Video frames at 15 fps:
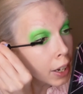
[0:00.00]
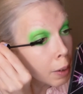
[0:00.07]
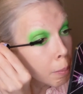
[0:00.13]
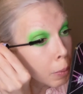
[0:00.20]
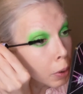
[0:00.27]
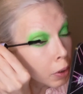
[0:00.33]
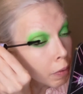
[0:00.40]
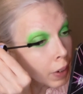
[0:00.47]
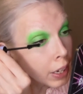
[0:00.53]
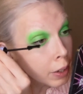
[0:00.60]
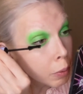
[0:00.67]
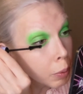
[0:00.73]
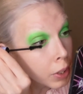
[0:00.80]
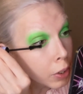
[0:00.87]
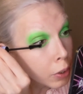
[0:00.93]
and motivated
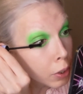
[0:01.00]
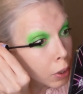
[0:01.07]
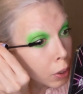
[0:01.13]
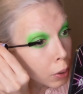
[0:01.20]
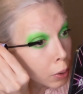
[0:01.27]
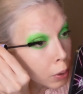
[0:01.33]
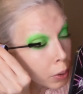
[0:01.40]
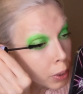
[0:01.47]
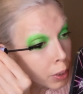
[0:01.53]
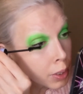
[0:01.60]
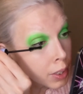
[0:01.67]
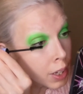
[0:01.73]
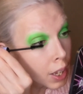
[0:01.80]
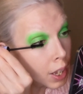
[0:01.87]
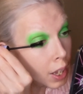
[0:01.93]
with your goals,
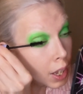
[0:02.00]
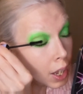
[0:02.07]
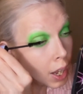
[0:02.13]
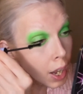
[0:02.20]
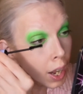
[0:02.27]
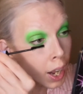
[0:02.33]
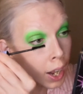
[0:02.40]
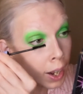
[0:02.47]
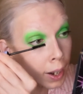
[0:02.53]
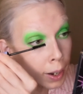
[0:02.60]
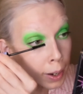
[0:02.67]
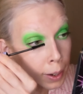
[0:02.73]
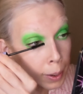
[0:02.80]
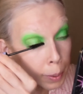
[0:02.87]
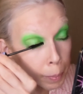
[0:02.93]

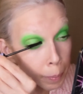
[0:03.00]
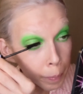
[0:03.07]
or